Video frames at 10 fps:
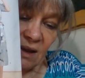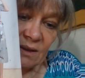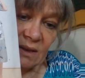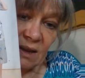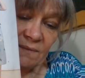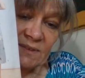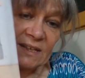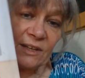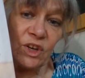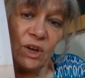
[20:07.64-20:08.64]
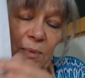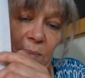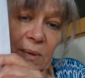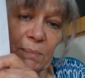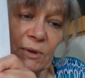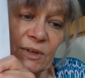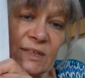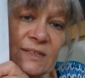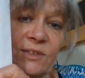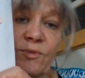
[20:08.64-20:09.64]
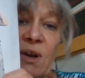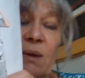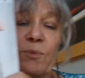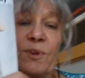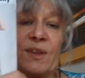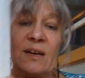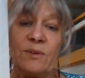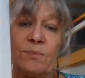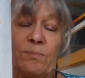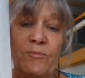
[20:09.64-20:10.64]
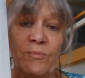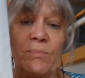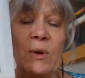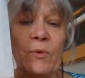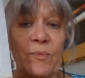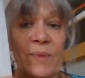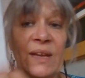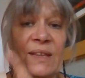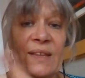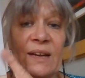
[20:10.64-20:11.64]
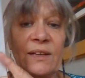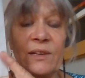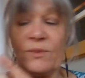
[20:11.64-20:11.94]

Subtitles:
And I've seen a couple of people on Instagram with that who've made that, and it